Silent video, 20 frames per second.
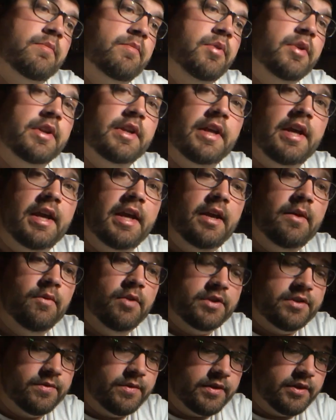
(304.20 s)
putting heat,
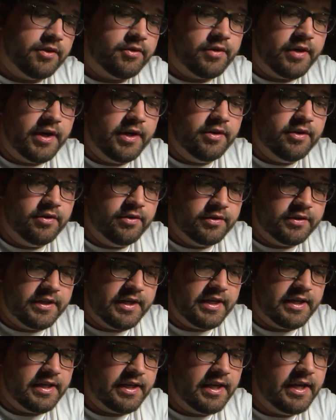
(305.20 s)
which what they're trying to do is
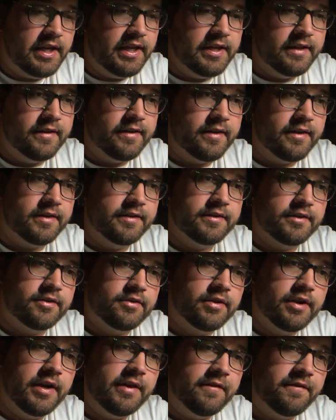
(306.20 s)
get heat in there because they're
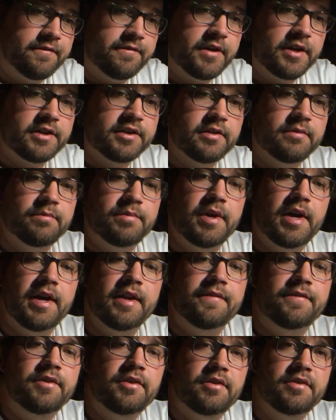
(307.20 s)
creating friction. But
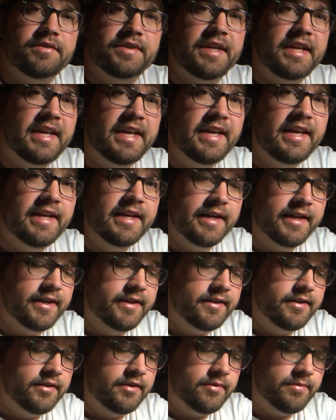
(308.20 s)
if you use a heat
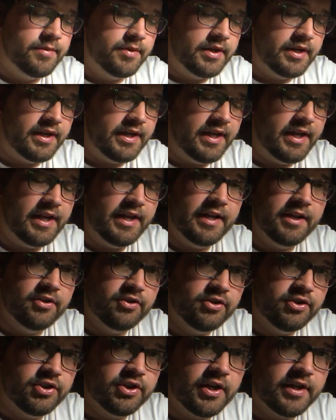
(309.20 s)
gun, you're putting heat in
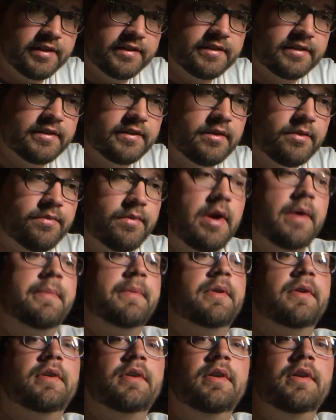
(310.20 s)
just the
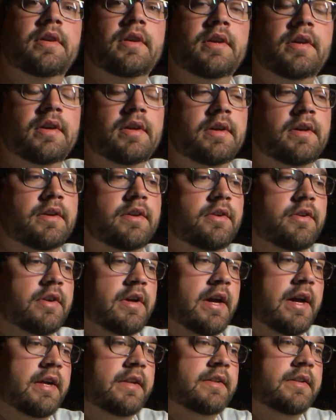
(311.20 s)
rubber. You're
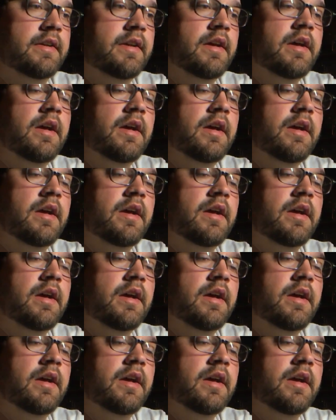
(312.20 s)
not,